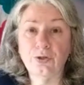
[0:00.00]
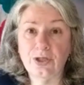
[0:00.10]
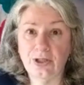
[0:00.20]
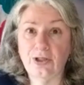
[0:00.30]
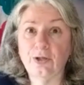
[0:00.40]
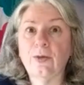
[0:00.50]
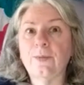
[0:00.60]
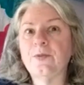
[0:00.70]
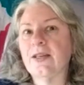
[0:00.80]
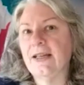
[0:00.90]
to their
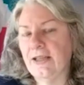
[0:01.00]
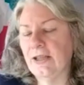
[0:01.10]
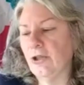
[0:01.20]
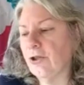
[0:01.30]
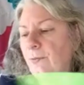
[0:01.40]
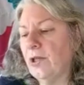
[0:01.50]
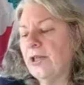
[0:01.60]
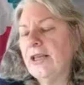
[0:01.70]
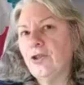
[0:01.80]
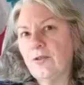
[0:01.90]
website and their
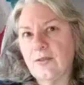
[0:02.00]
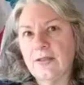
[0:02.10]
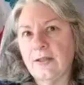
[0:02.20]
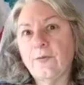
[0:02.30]
communication stuff,